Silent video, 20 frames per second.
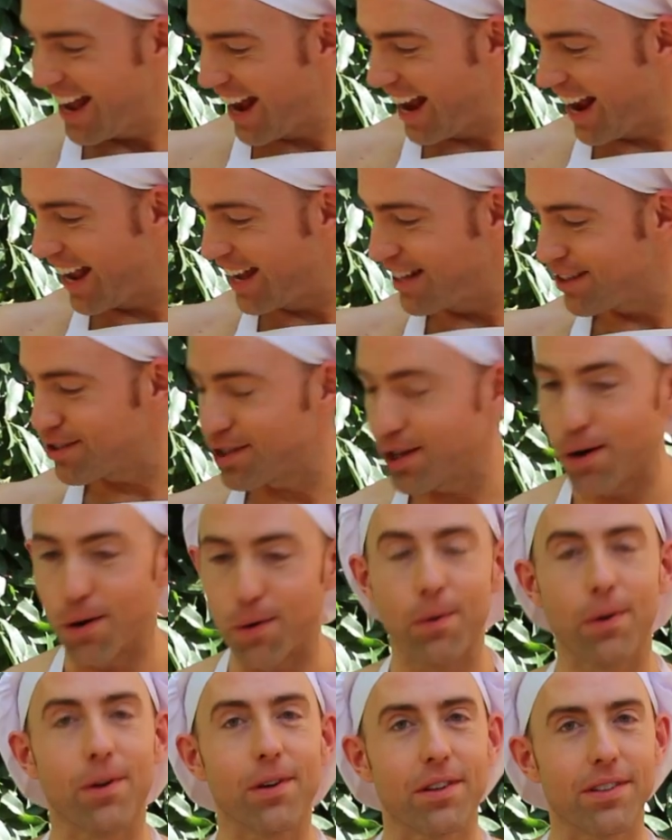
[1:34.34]
And
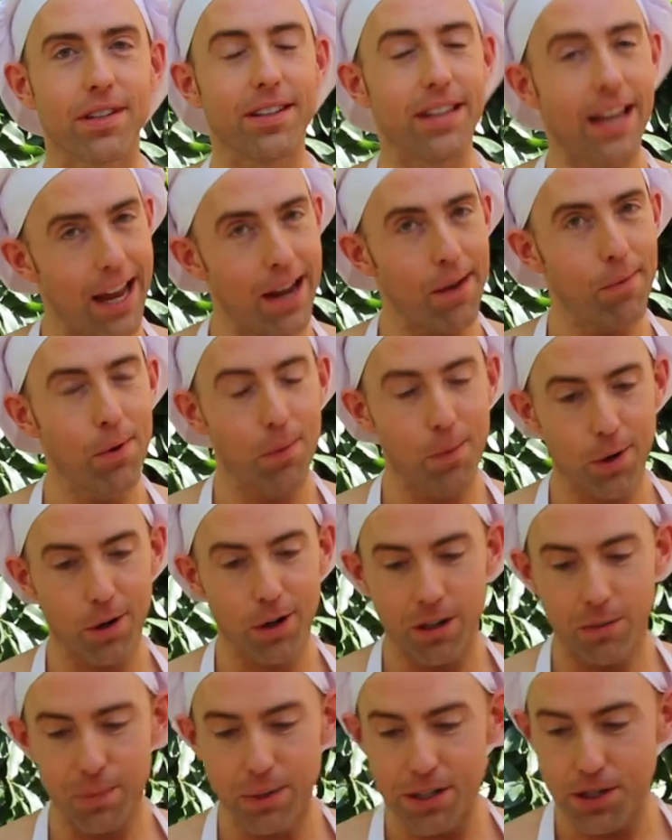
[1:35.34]
so today what we're
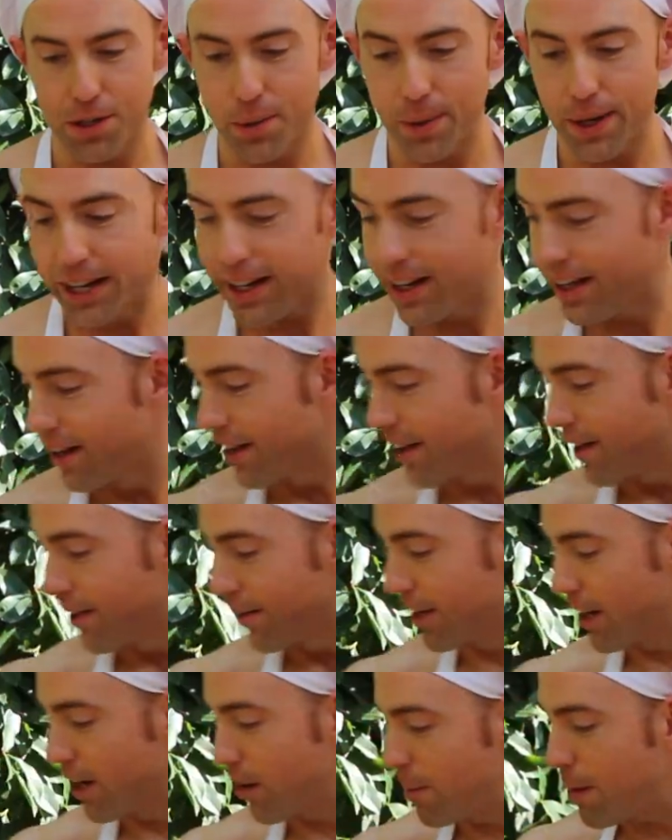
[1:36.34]
gonna be doing
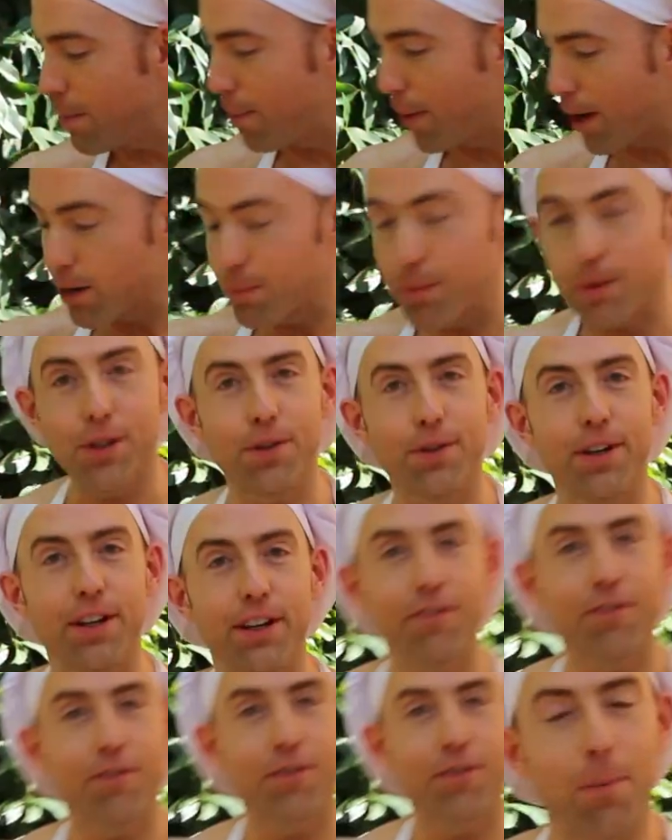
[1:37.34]
gonna be
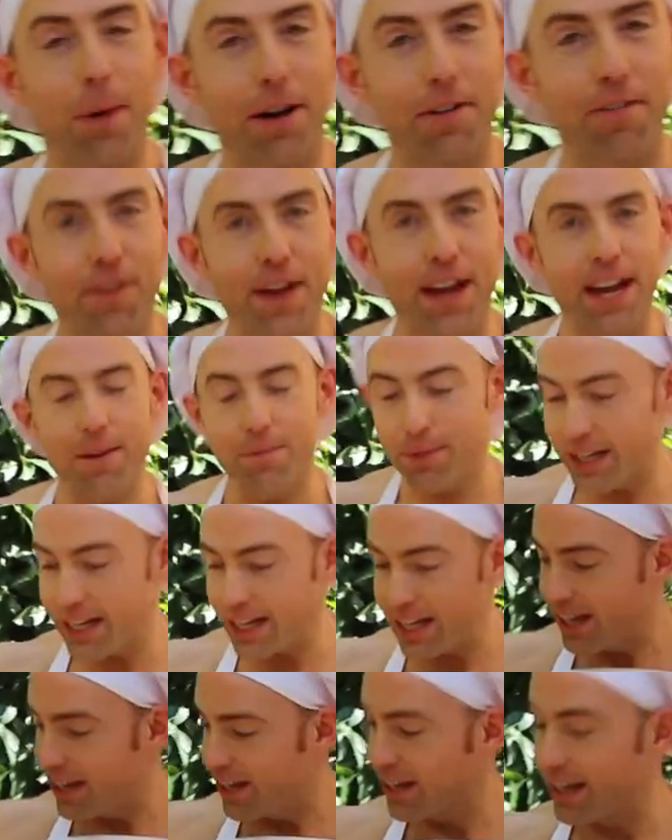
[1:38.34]
barbecuing my
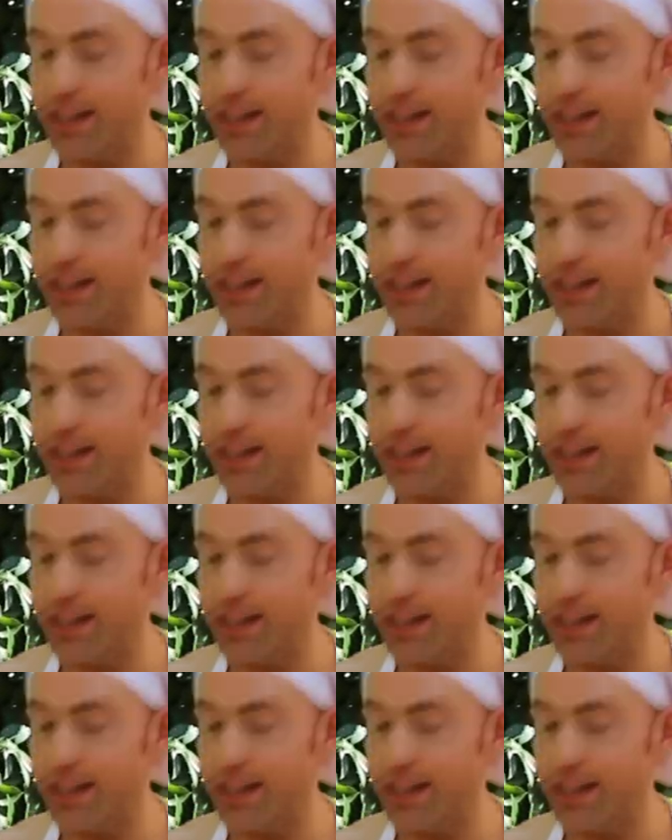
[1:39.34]
family.